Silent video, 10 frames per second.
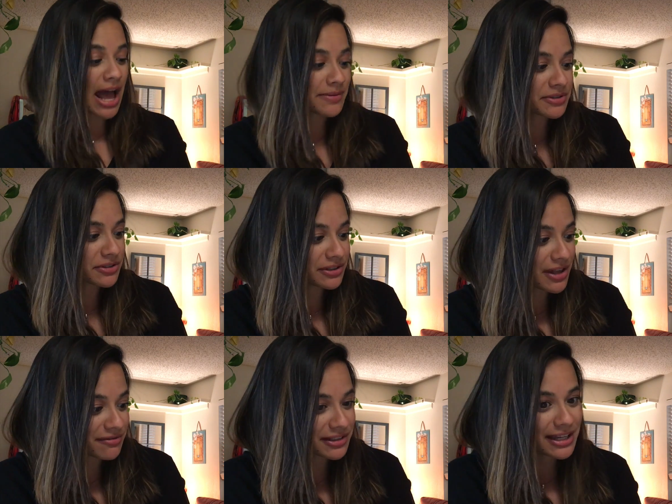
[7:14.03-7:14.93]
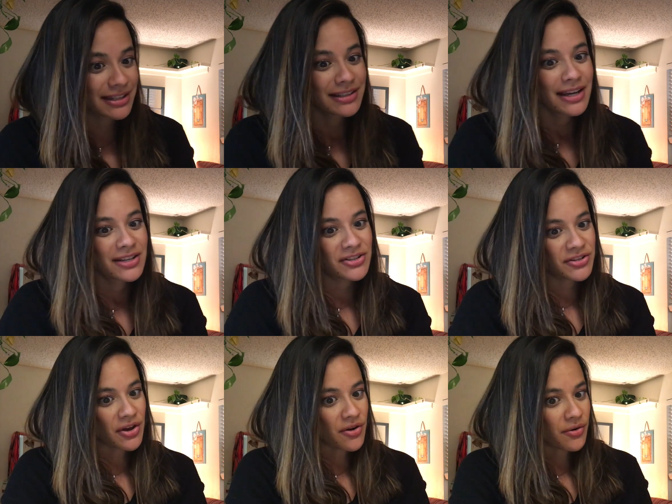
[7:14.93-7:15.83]
absolutely lovely.
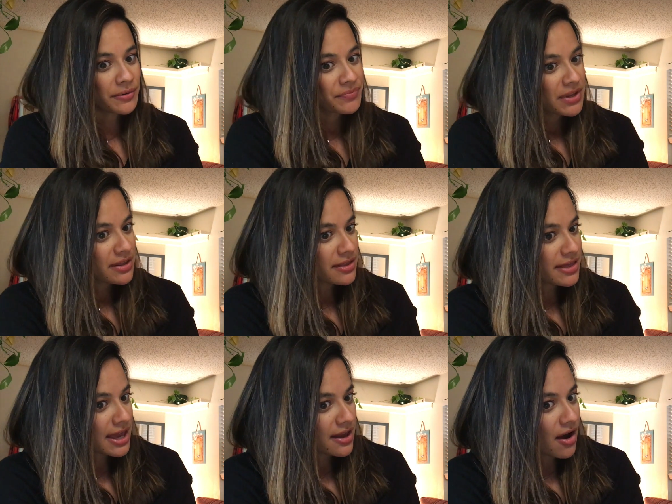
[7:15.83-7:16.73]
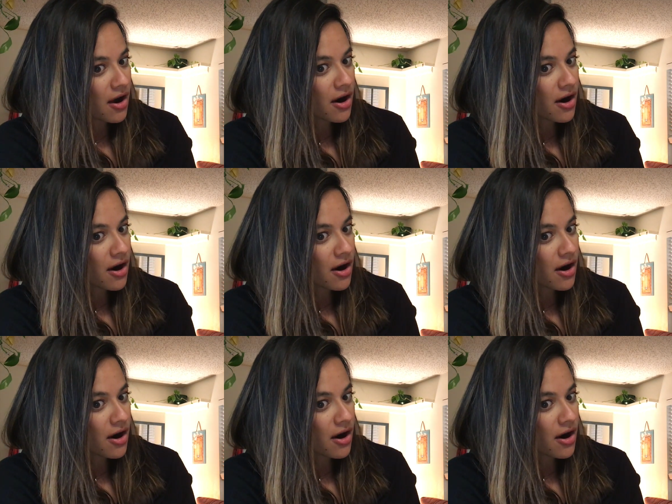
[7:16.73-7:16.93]
So they